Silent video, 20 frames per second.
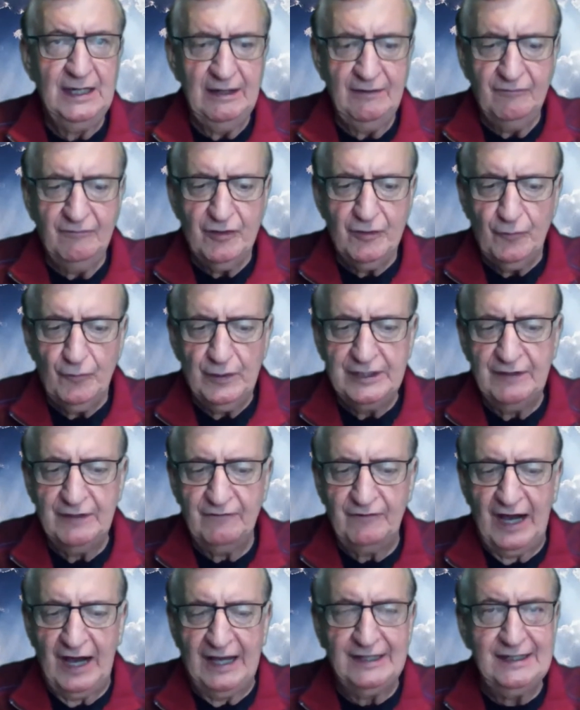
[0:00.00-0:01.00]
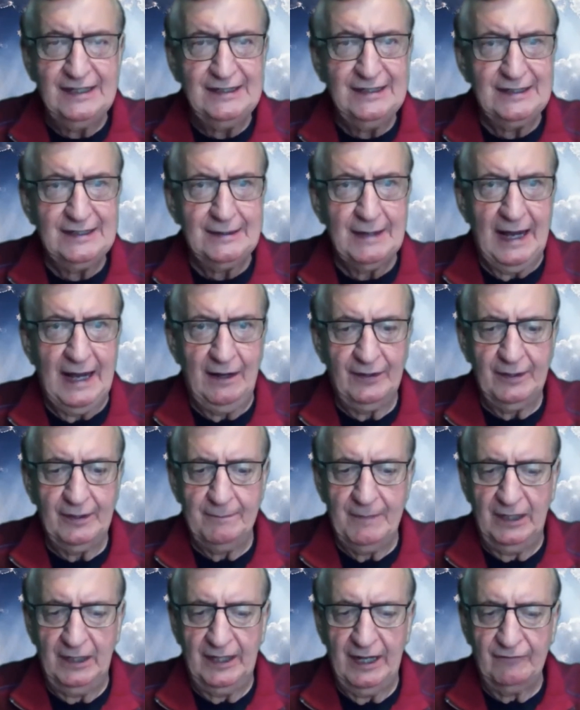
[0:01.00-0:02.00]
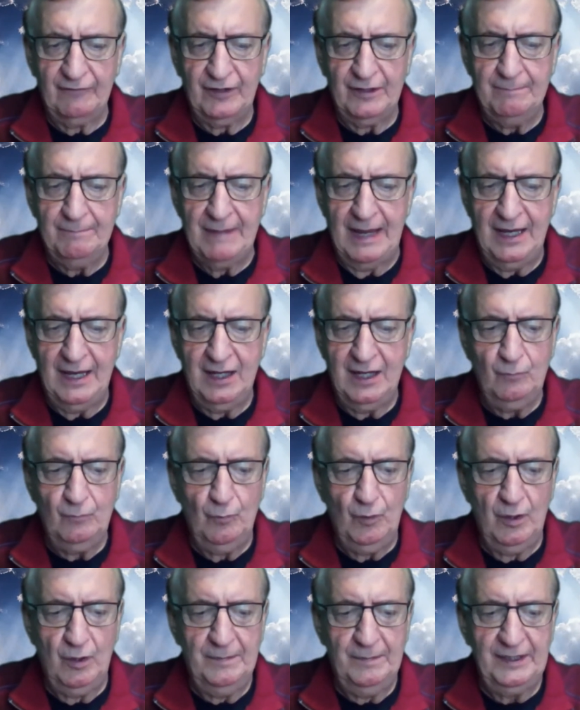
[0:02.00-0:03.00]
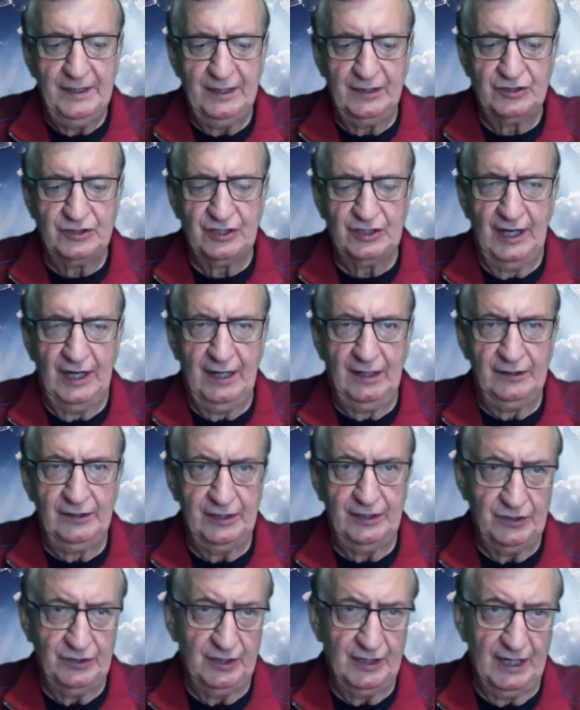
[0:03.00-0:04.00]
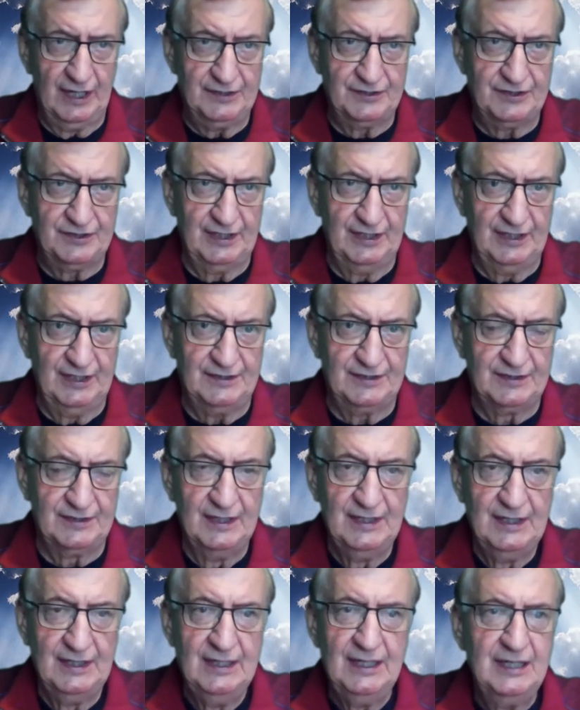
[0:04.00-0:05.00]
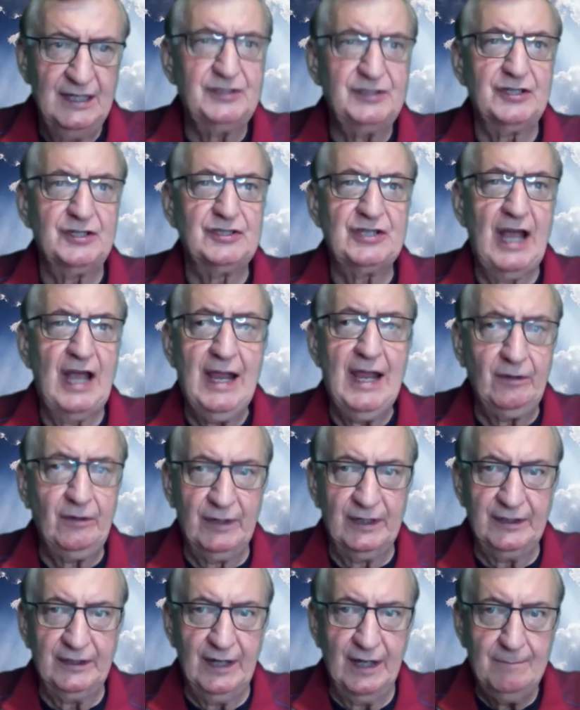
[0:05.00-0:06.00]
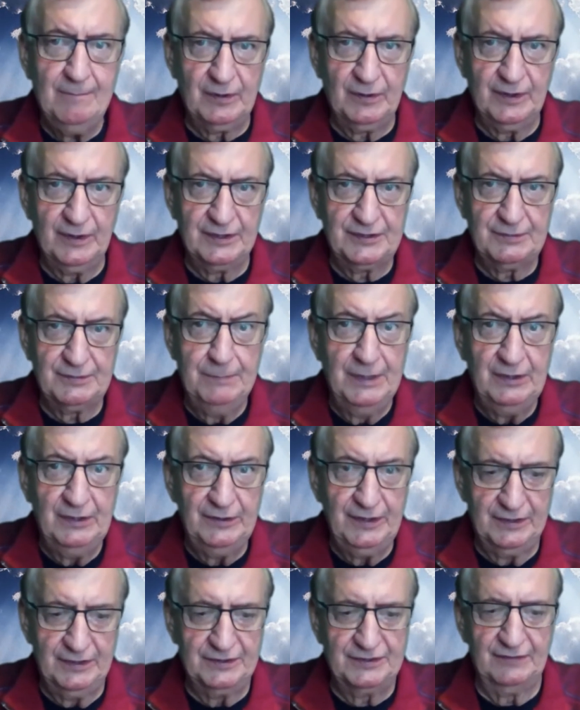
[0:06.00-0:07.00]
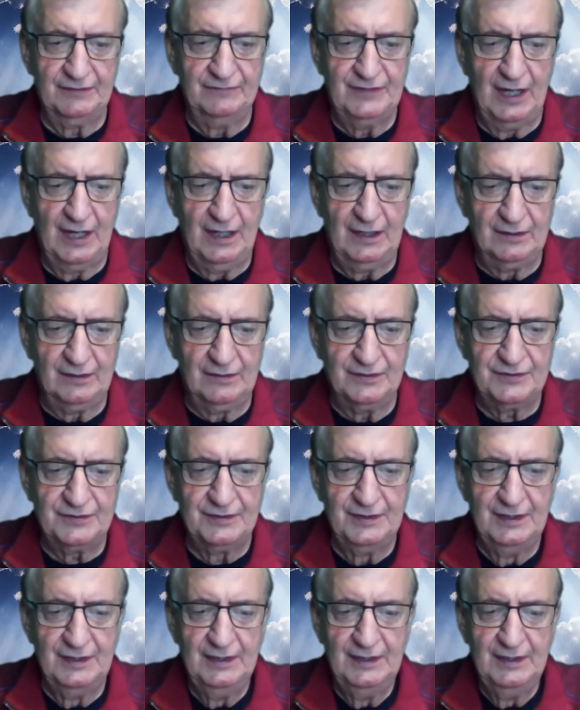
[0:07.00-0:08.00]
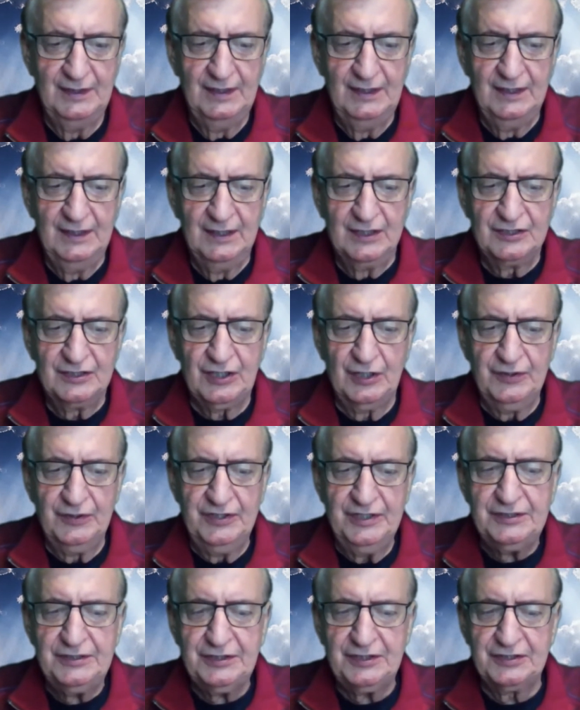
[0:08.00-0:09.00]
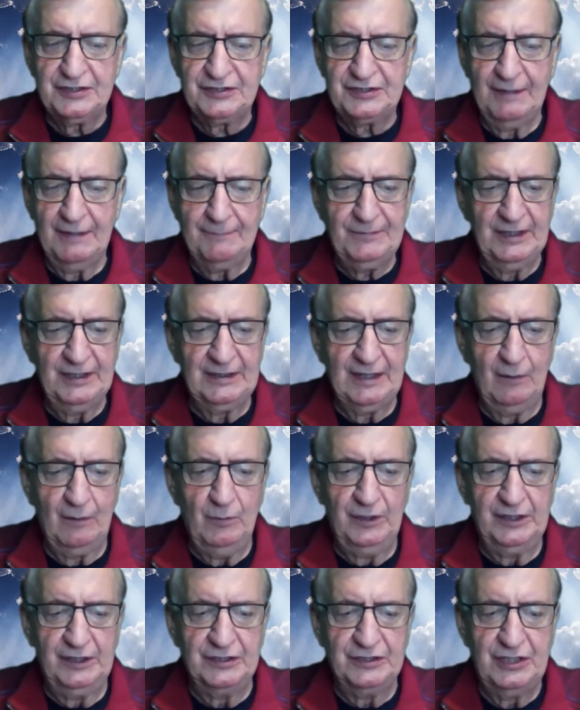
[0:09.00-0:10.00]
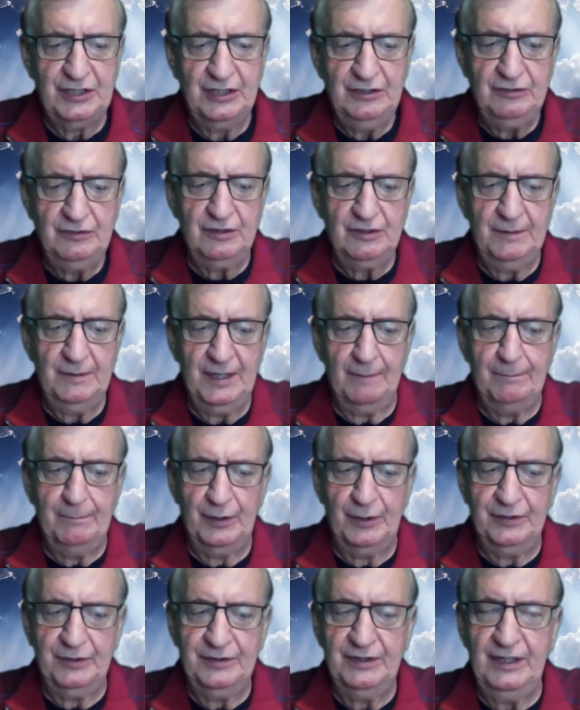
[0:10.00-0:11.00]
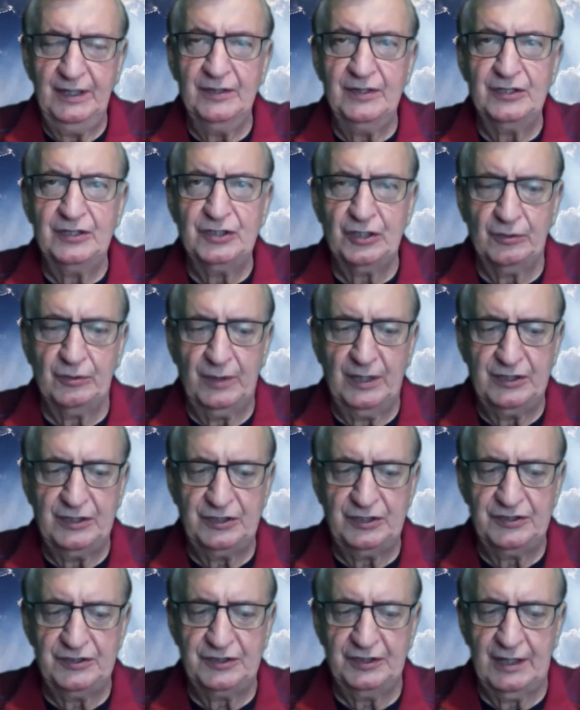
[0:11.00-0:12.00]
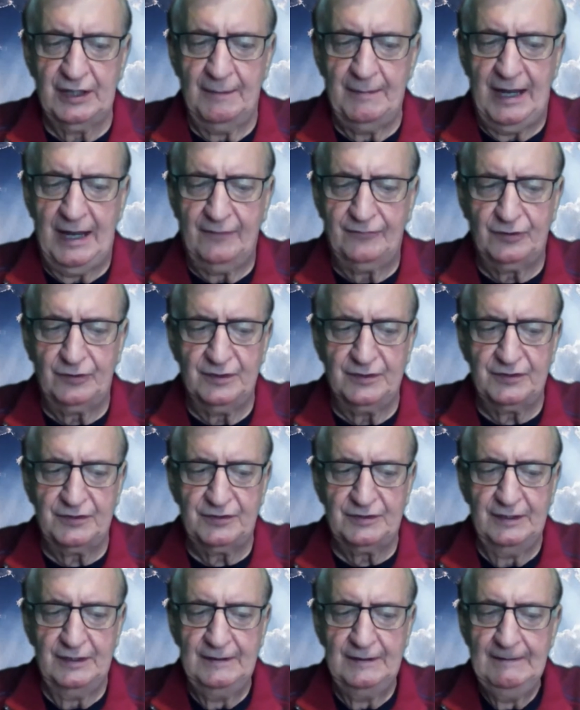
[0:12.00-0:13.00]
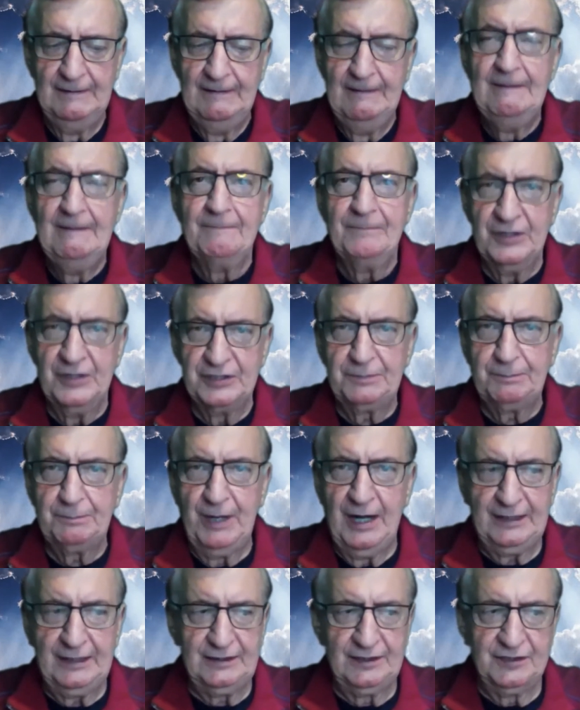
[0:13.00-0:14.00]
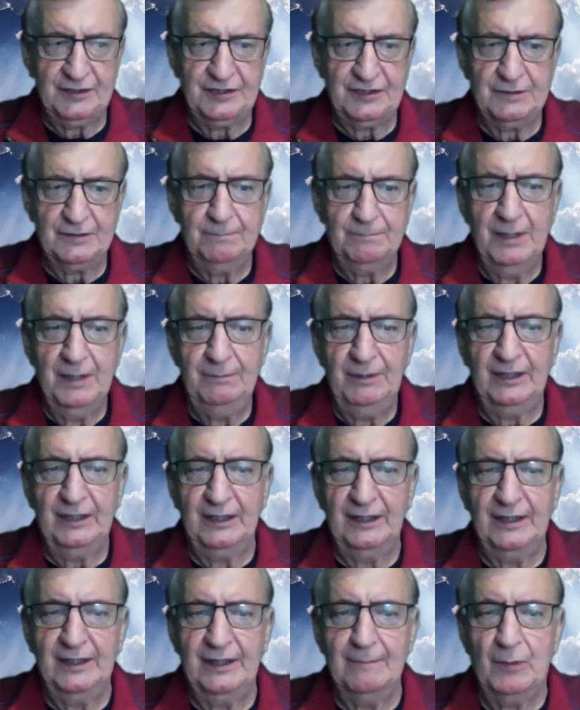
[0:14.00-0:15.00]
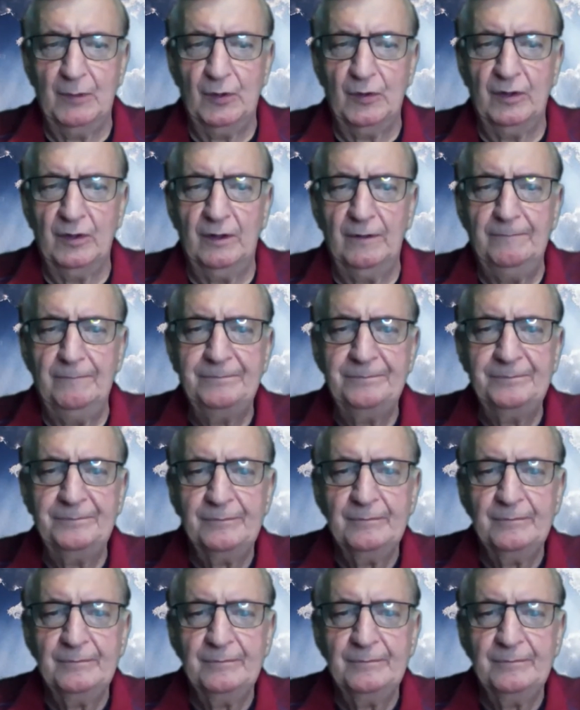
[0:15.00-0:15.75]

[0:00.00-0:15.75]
Even if we divided it out among every man, woman, and child in the United States, it's a staggering number. It's billions of dollars. So this is something that will continue to be a burden in the generations that come after us. This practice is biblically immoral.